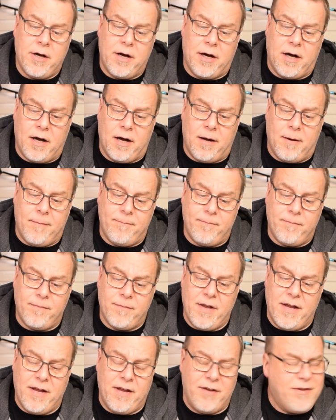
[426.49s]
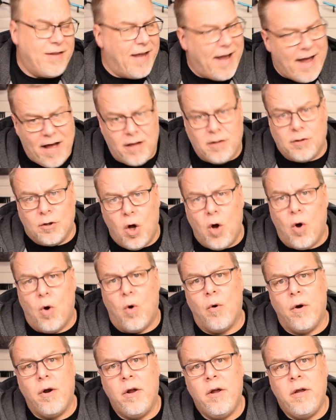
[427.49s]
That
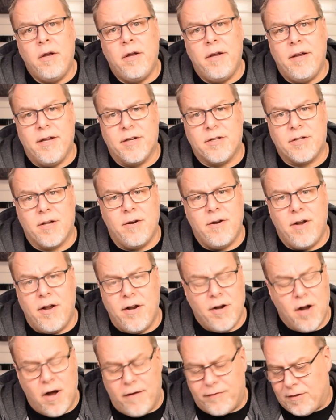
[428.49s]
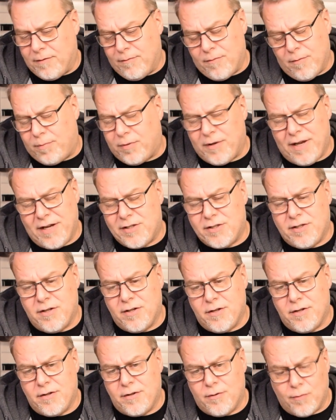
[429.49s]
alone is enough to replace
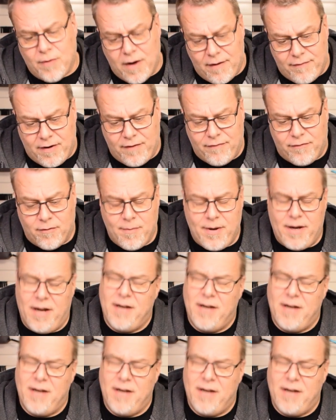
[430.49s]
the Revy for me.